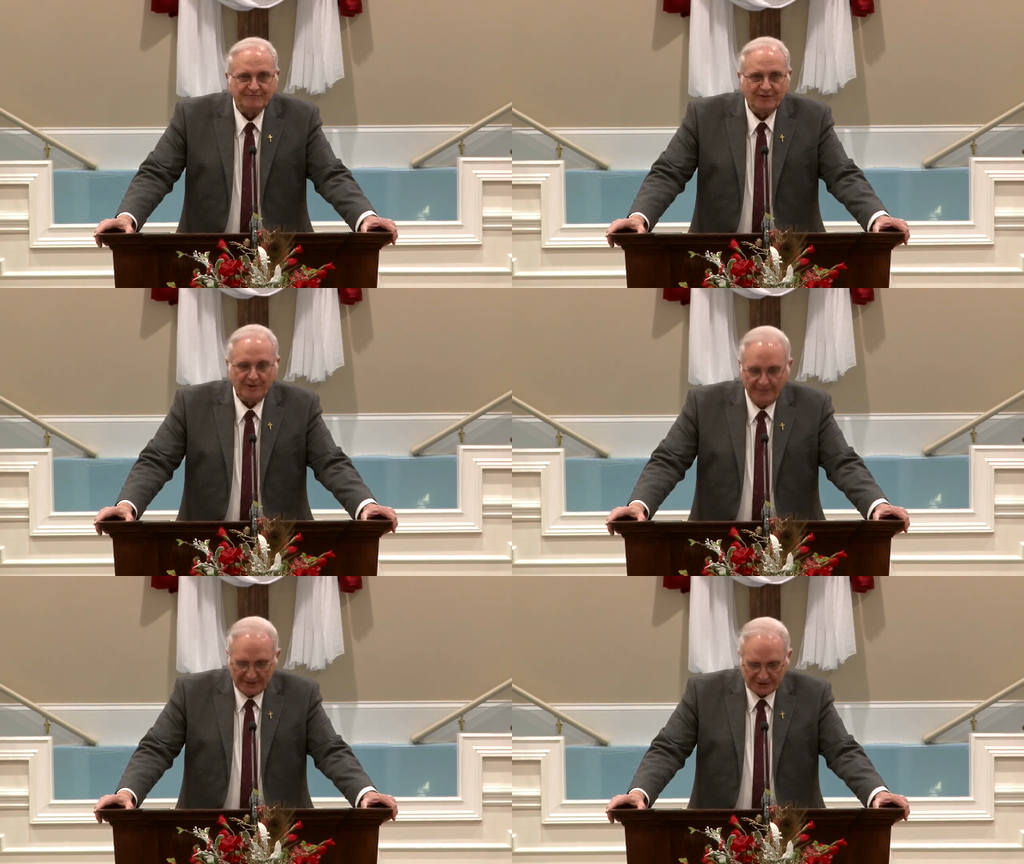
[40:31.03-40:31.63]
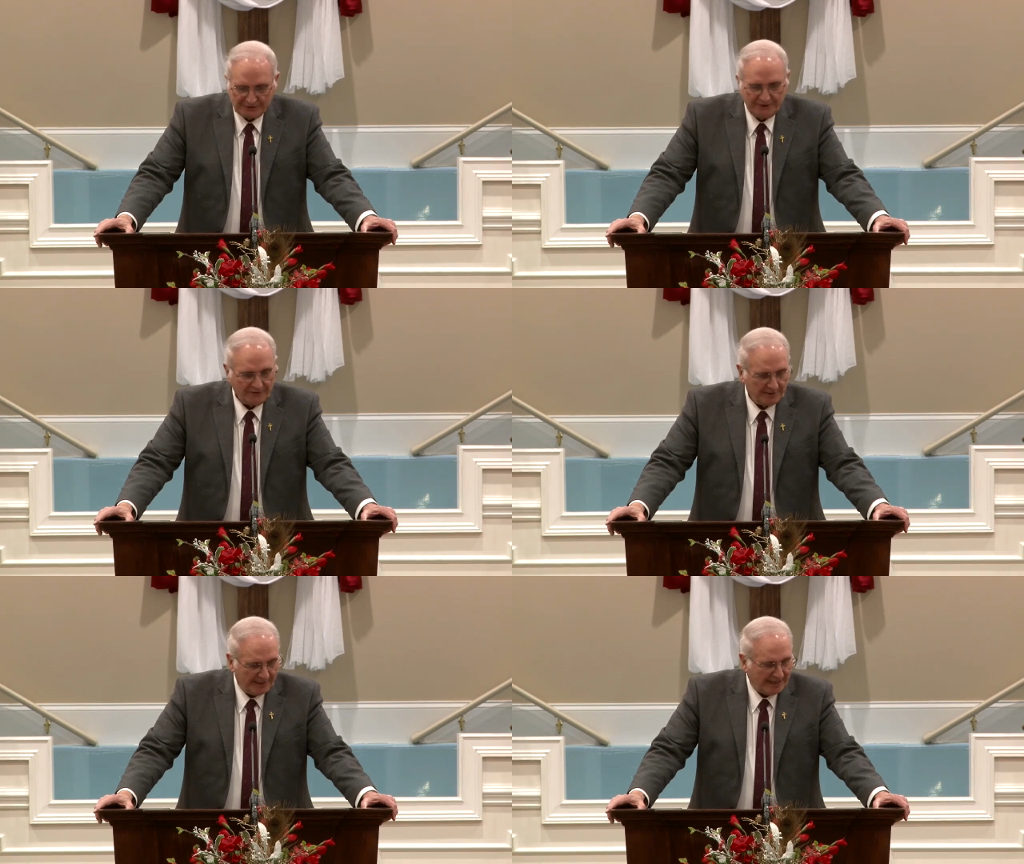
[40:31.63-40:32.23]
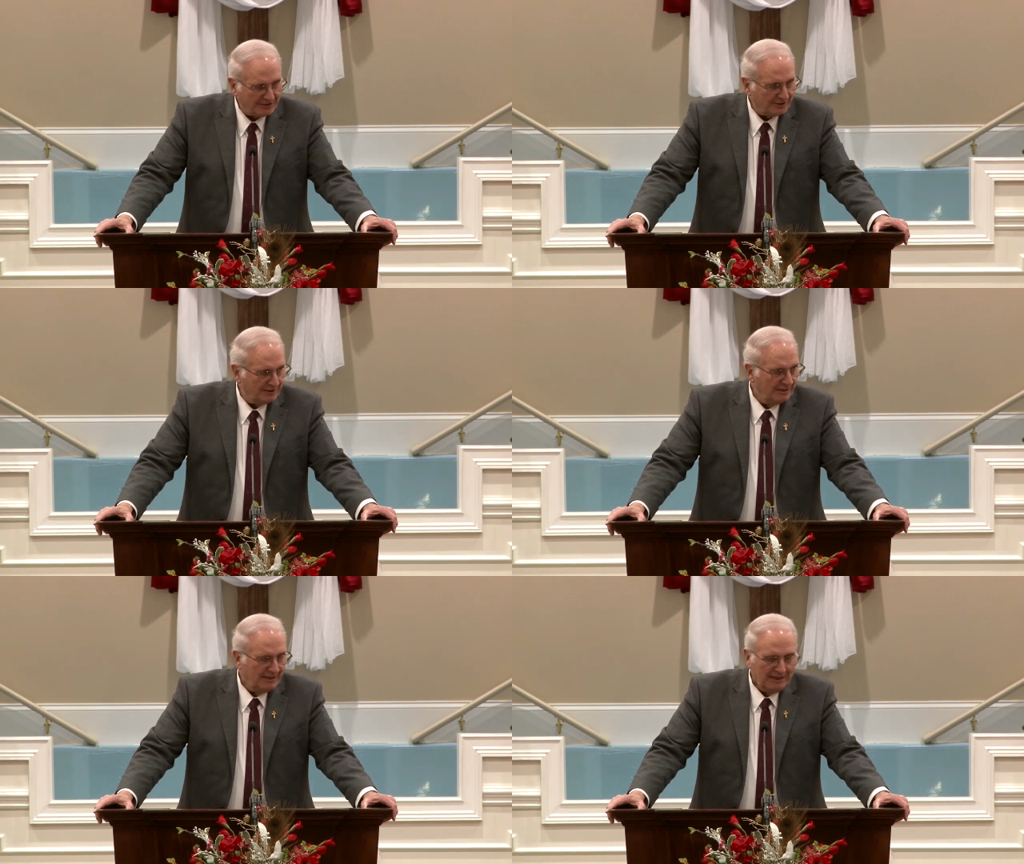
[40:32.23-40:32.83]
for the ministry, for the
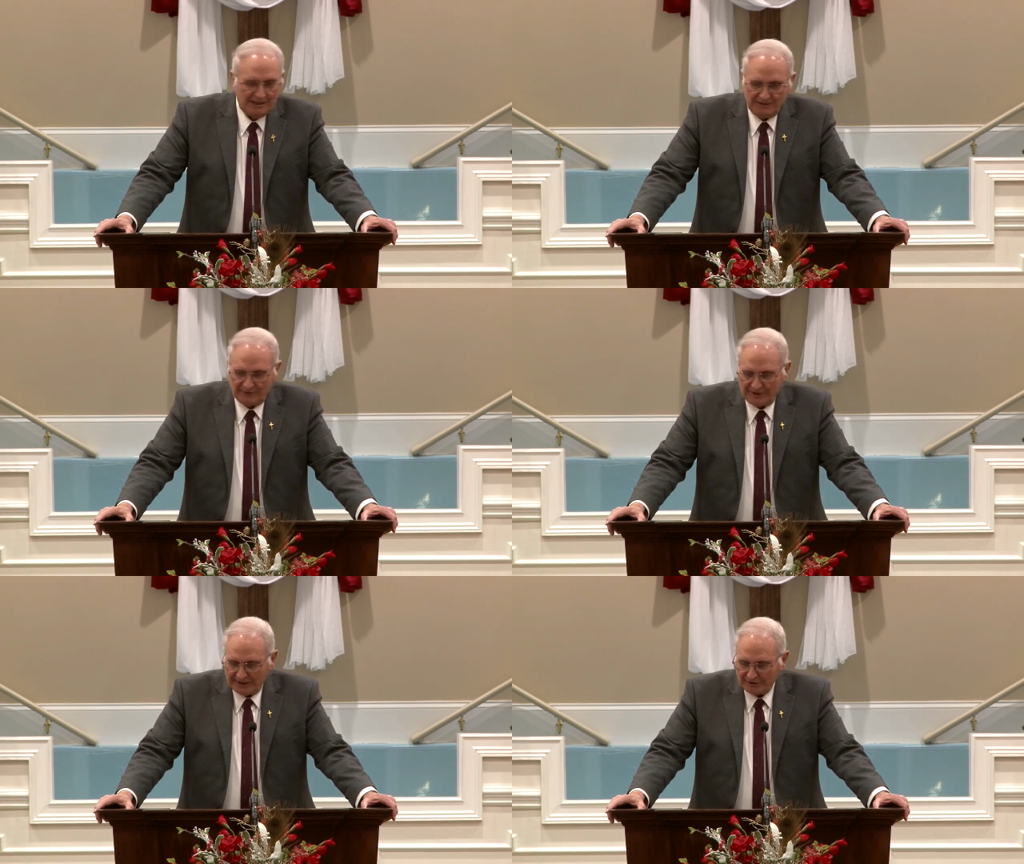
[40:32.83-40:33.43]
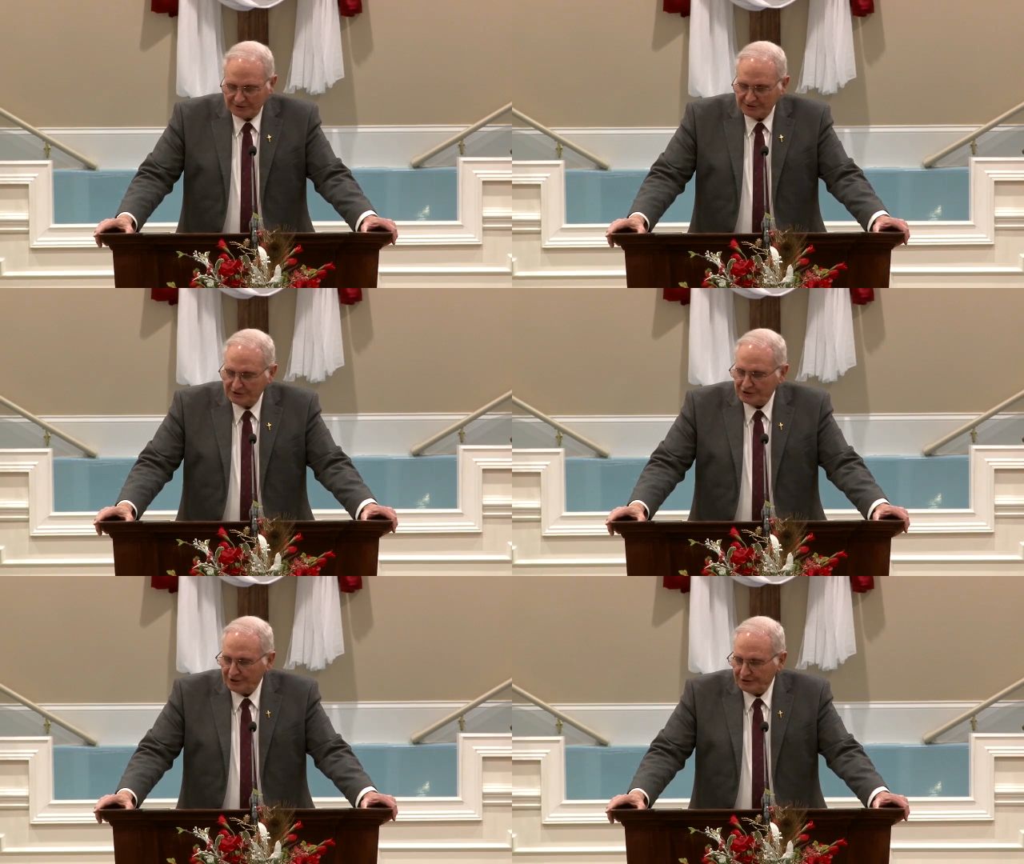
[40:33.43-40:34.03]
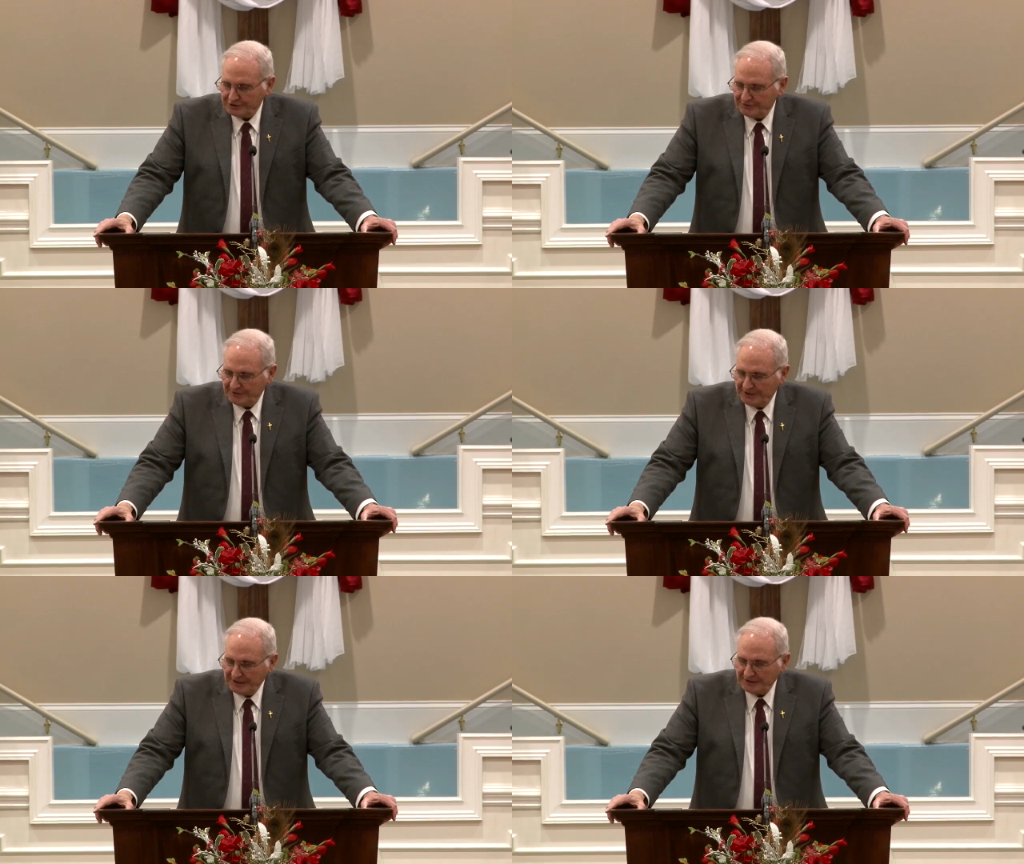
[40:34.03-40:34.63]
pastor, for the elders in the church,
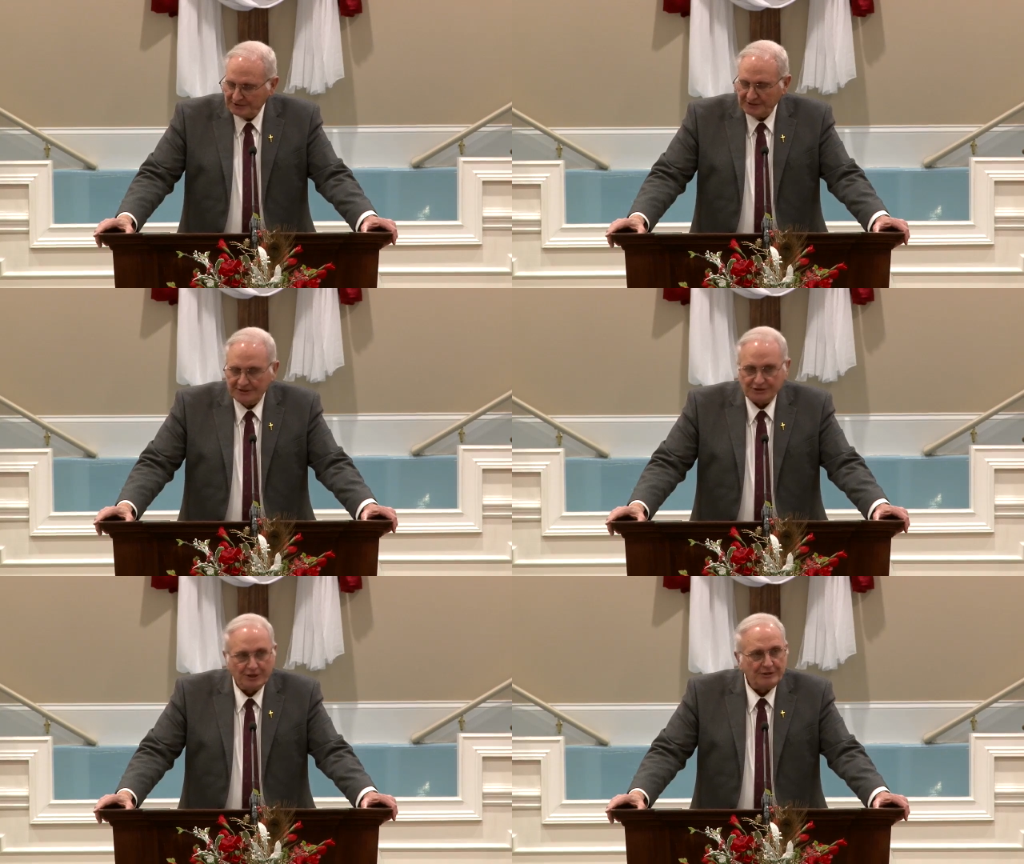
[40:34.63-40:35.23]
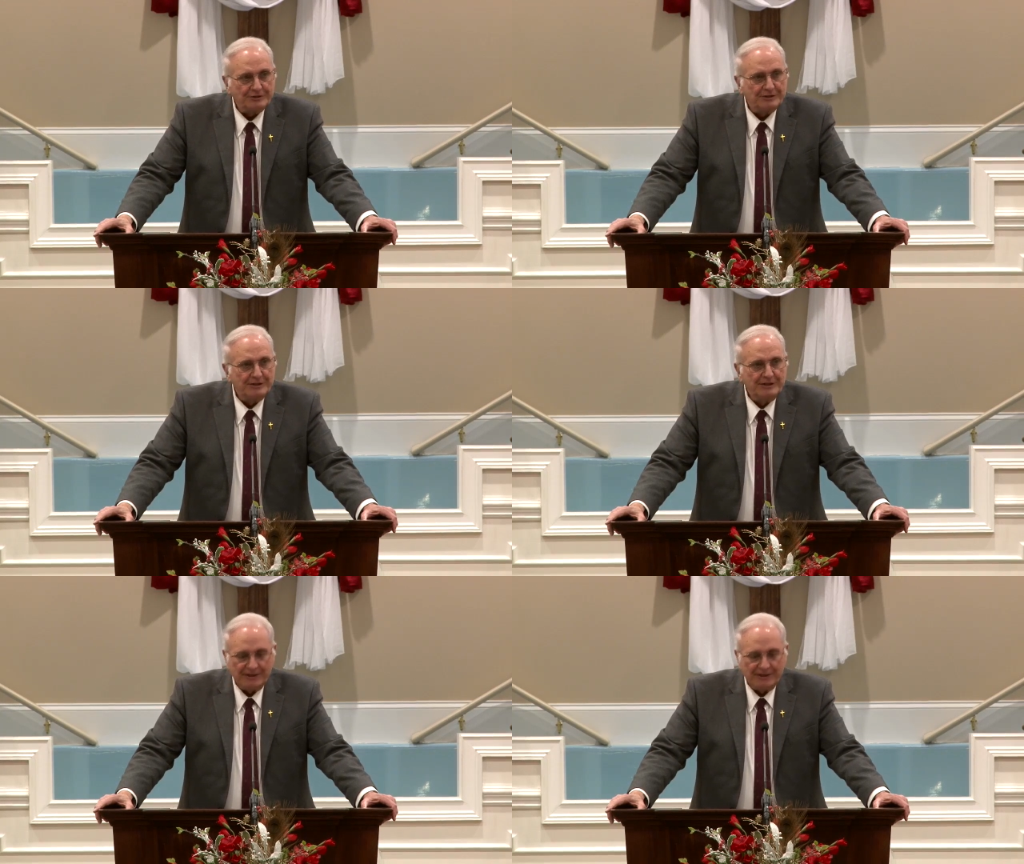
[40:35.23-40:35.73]
for the deacons in the church,